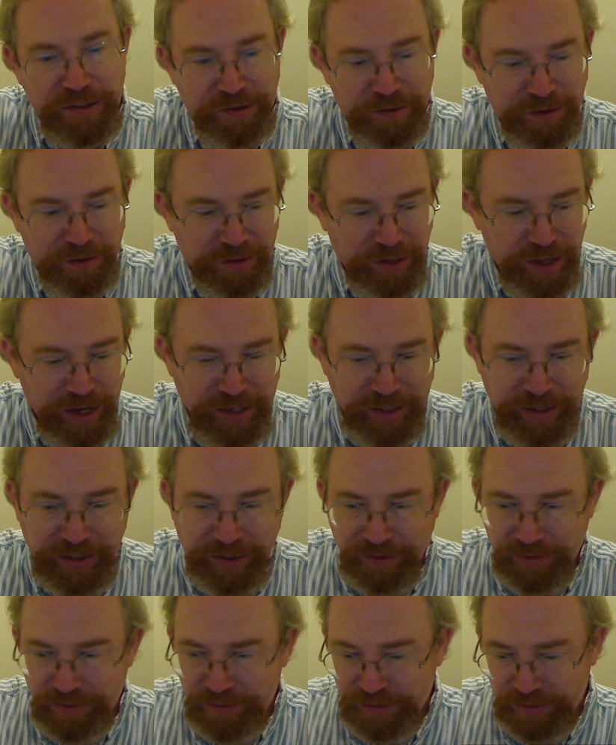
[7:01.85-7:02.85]
look like
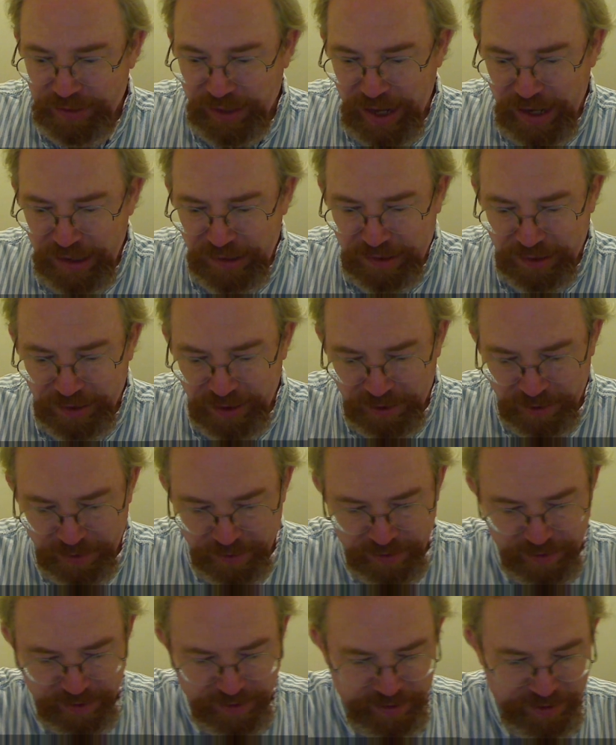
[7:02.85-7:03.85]
glass cleaner.
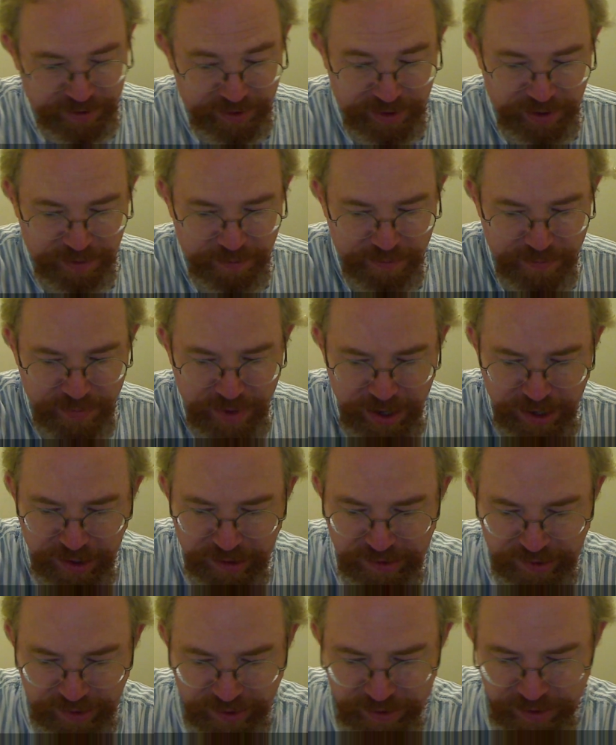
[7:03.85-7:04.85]

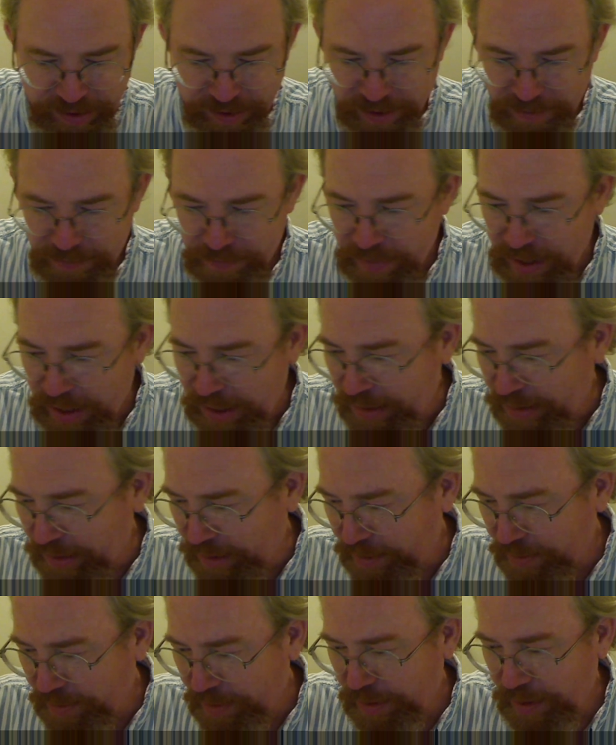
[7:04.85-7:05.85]
Amazing, amazing.
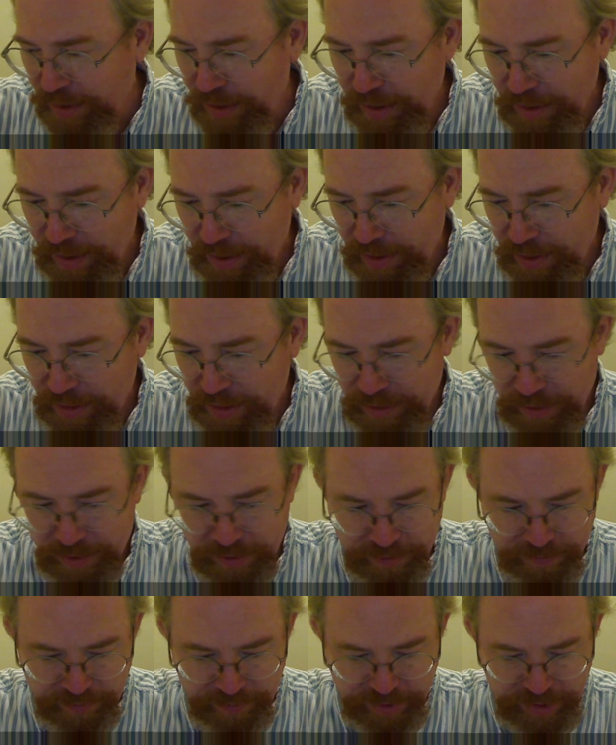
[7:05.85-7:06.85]
All
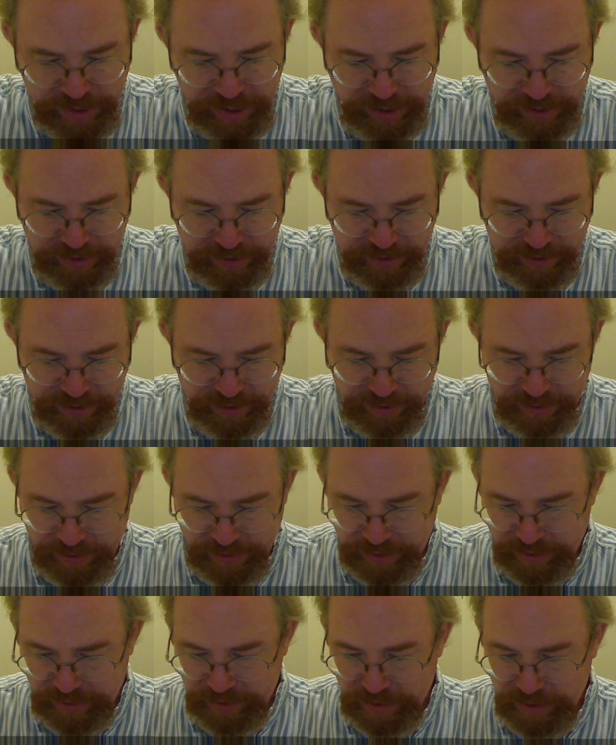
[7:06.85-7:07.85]
right.
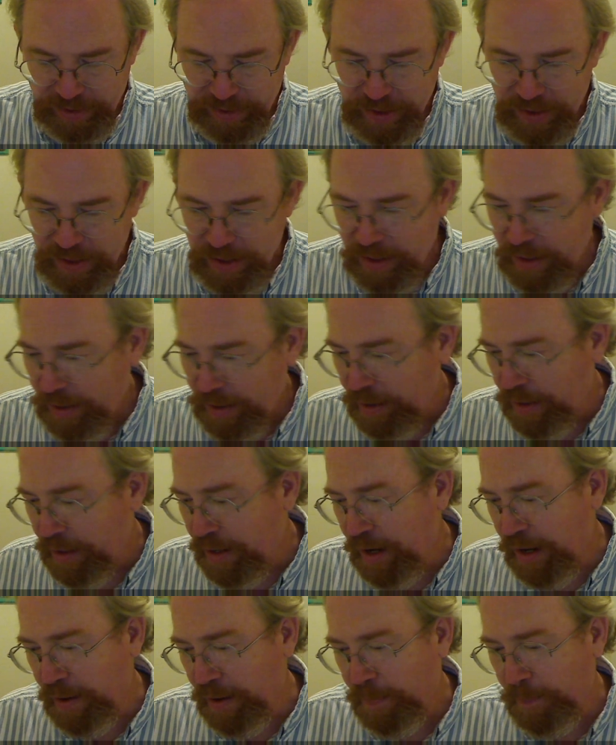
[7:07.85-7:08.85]
Now,